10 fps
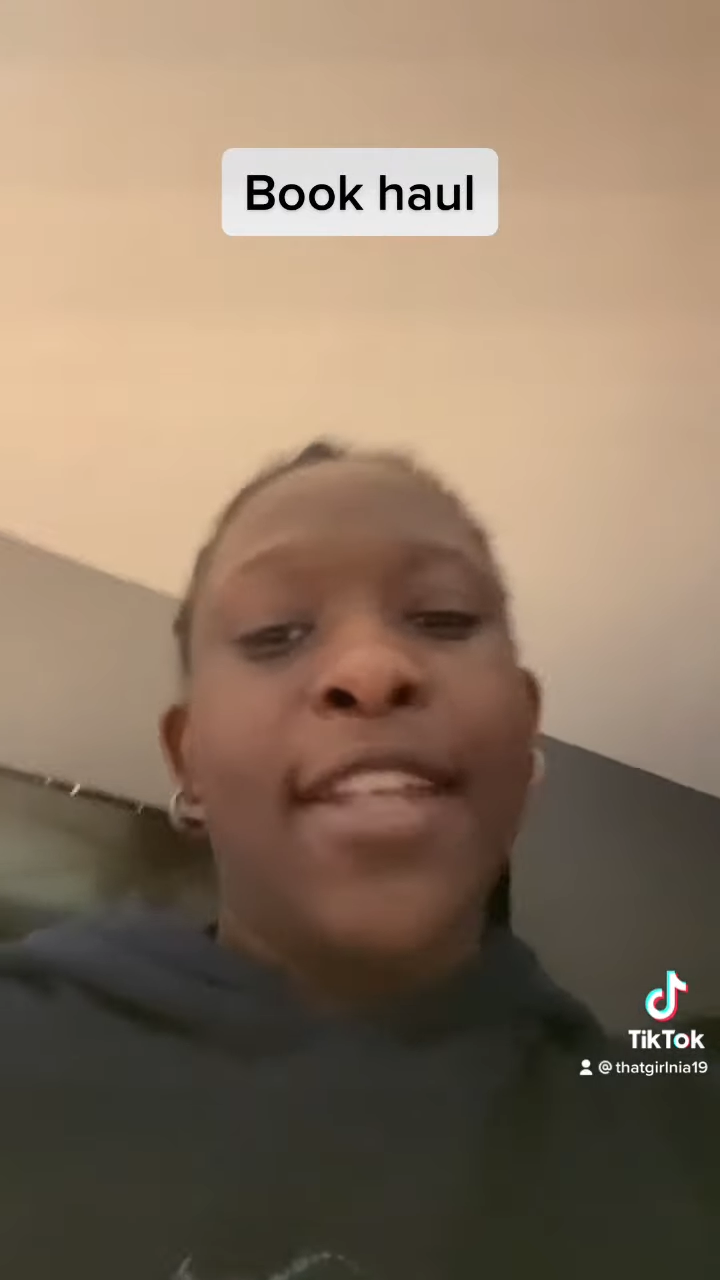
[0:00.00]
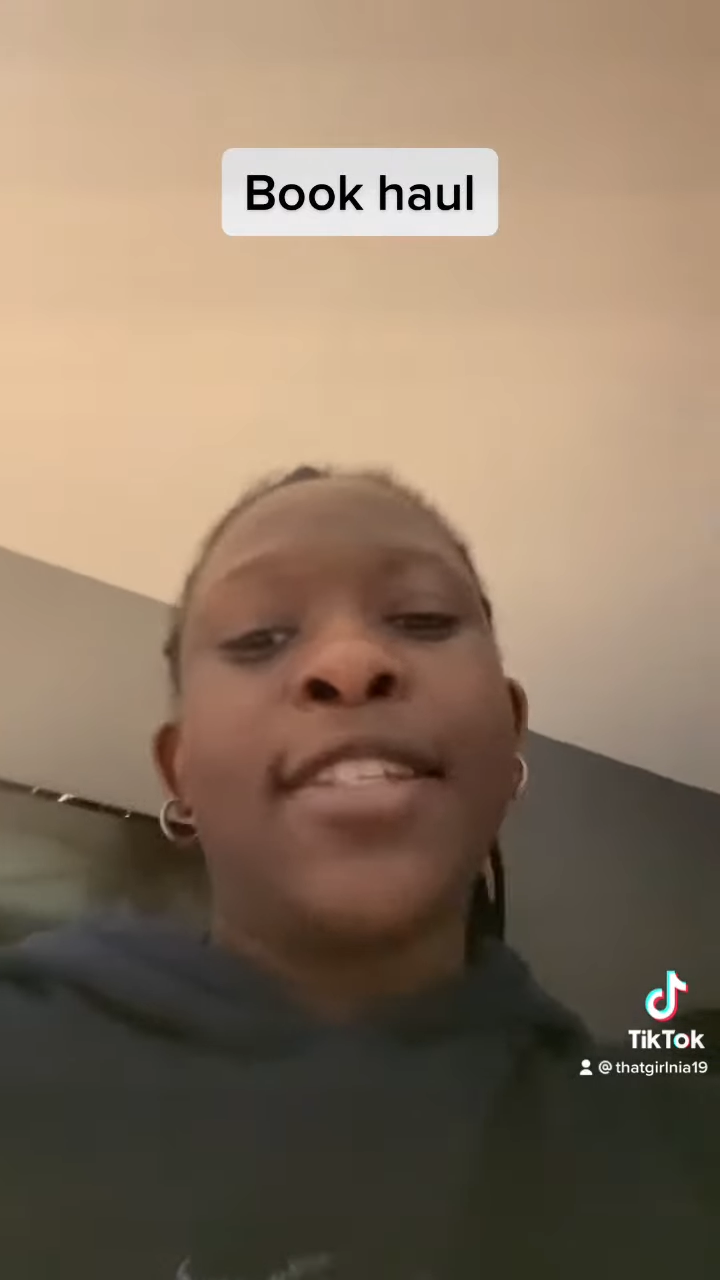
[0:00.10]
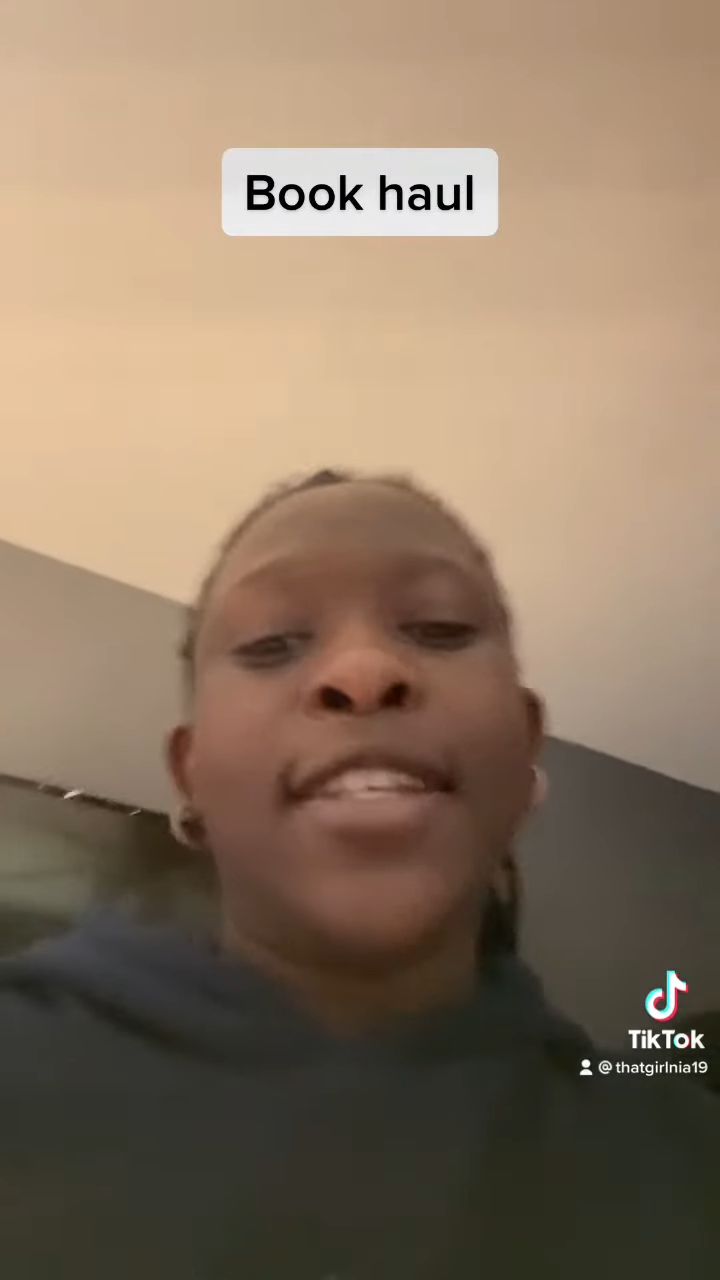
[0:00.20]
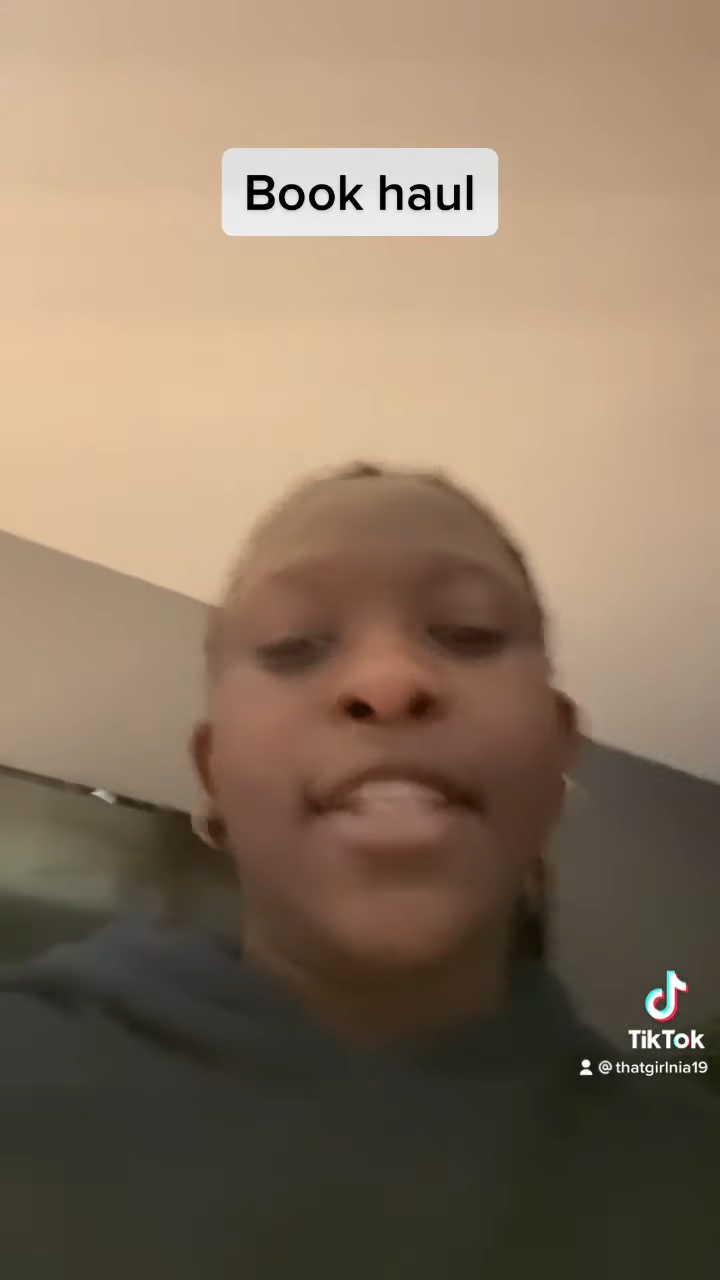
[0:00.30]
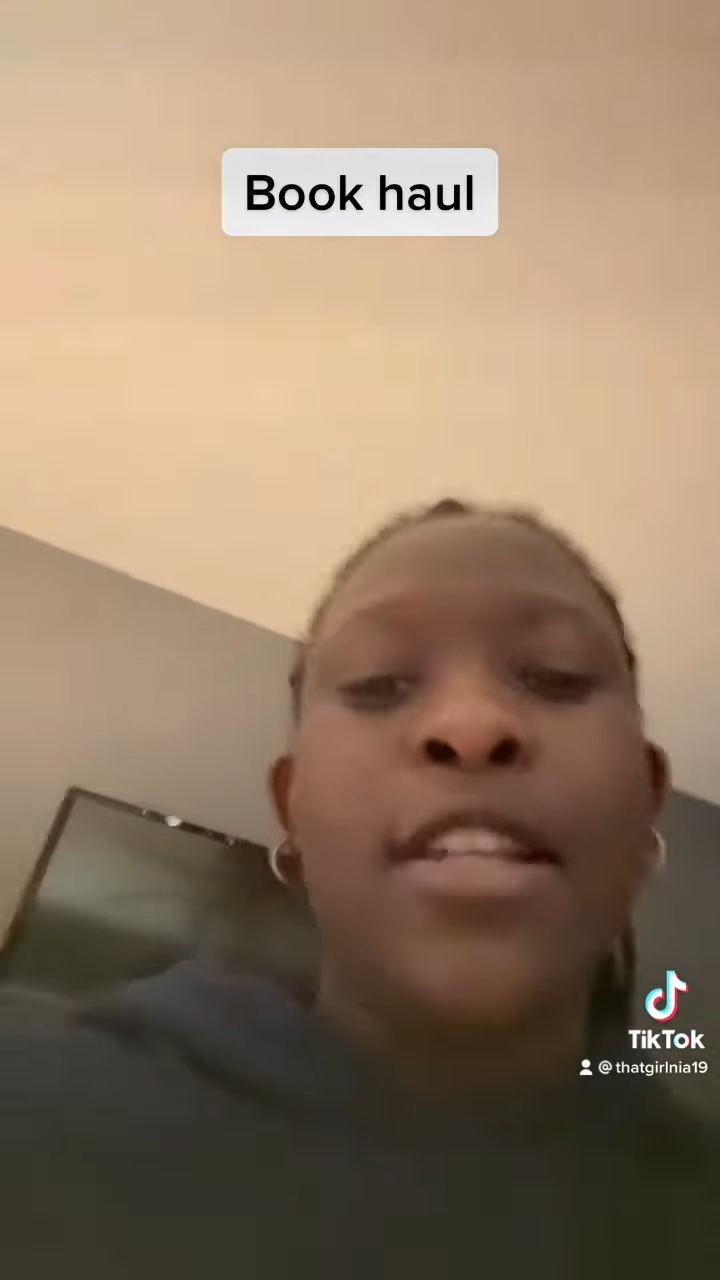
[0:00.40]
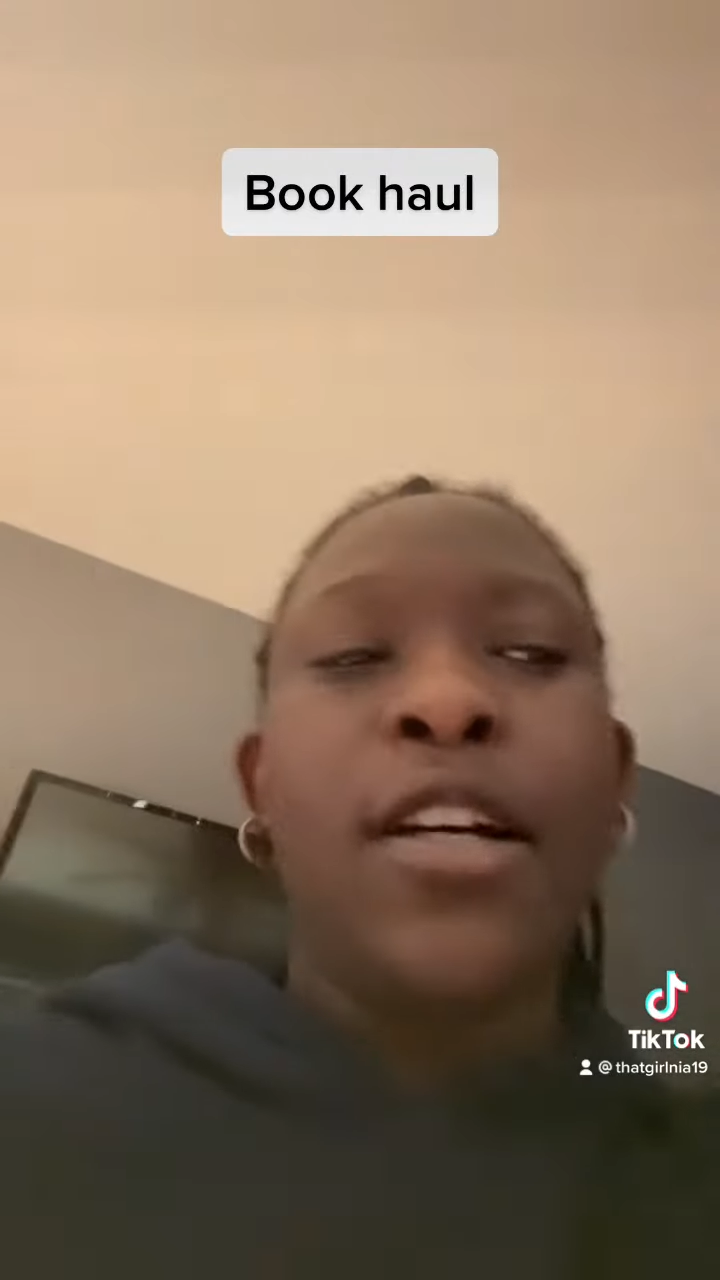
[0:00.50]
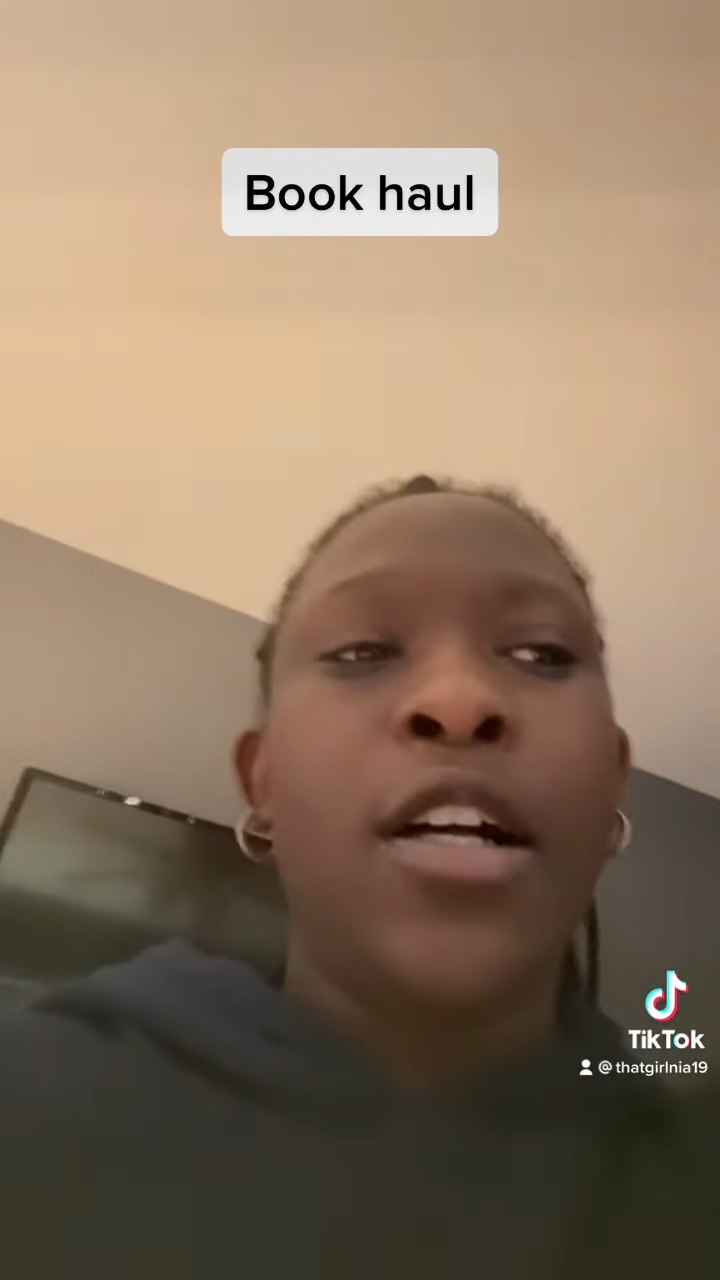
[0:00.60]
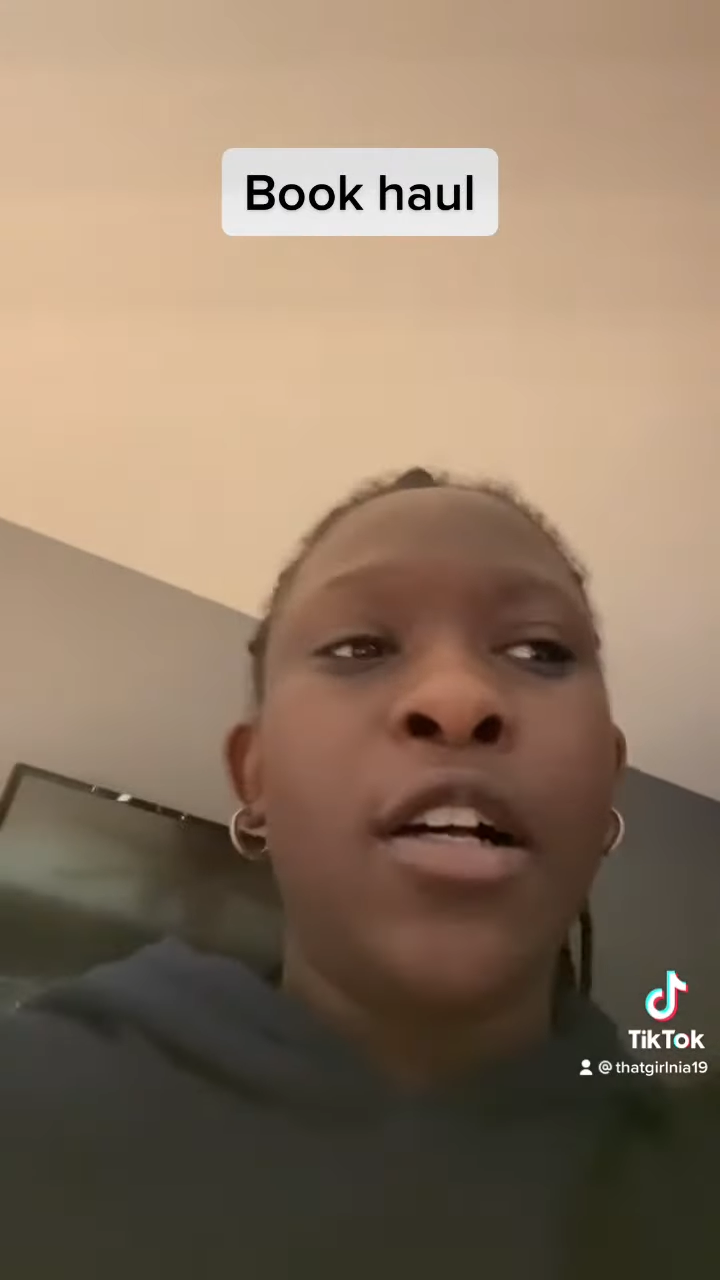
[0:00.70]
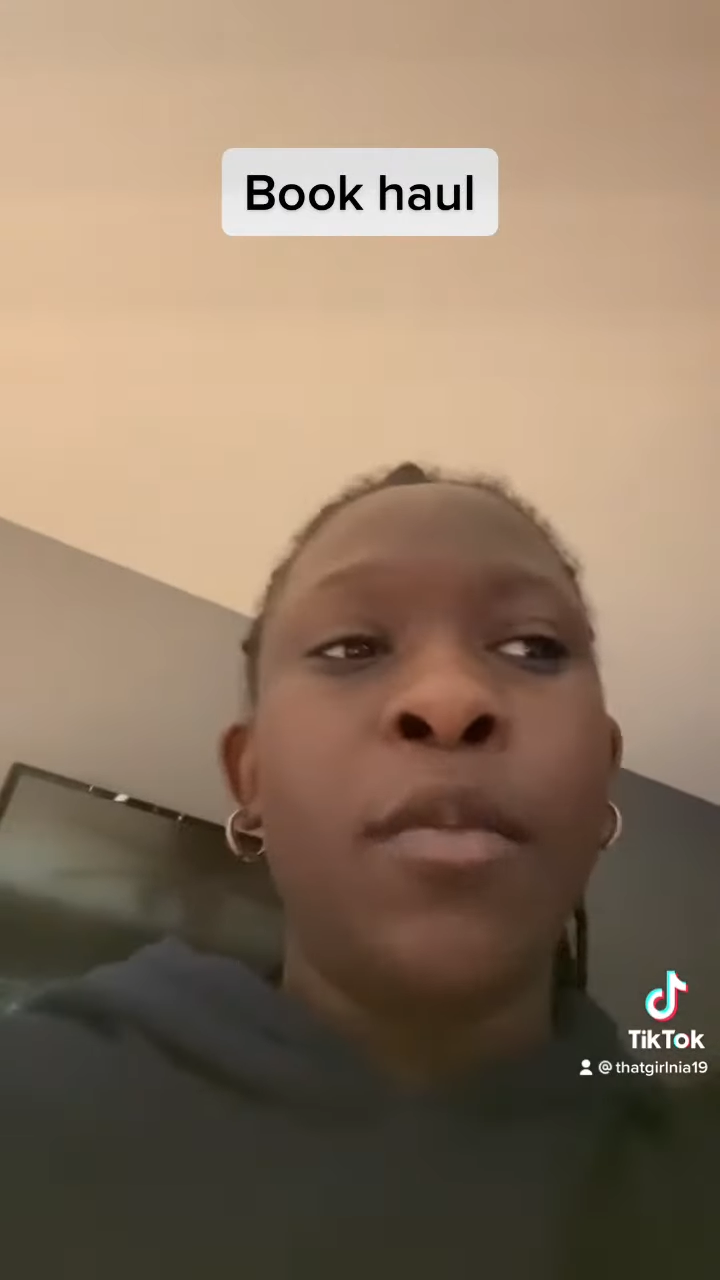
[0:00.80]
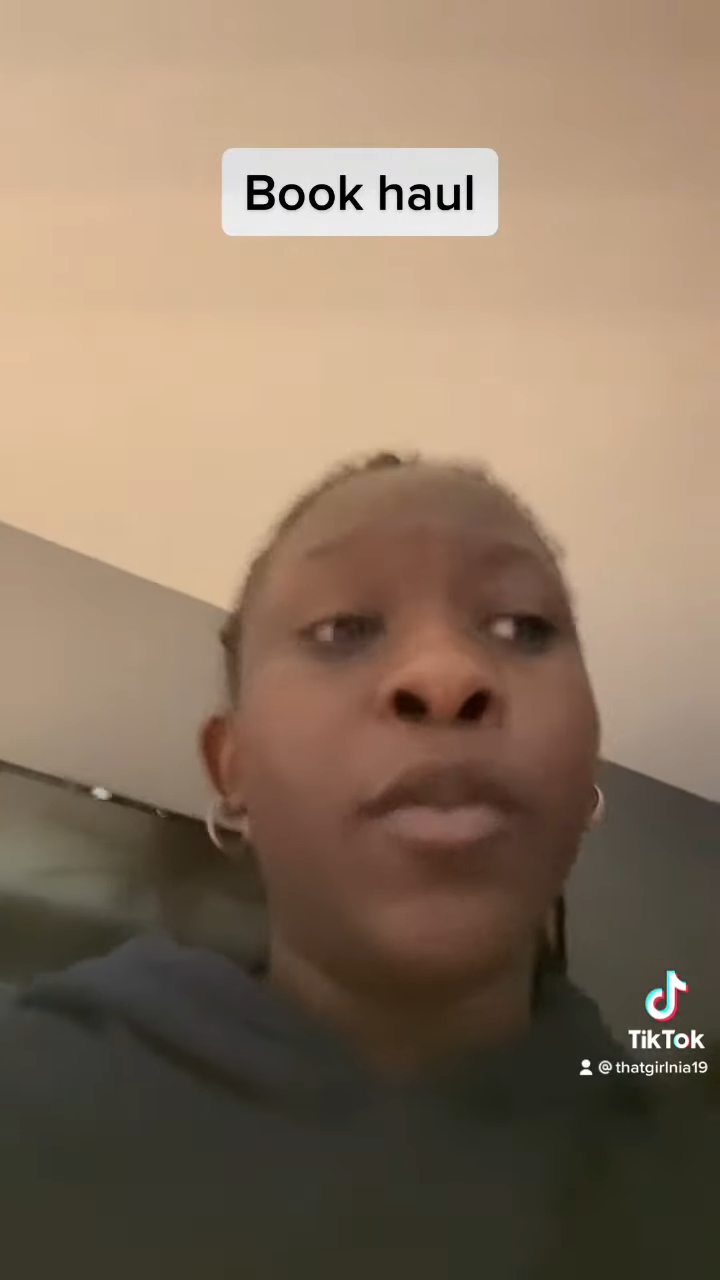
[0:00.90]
seen the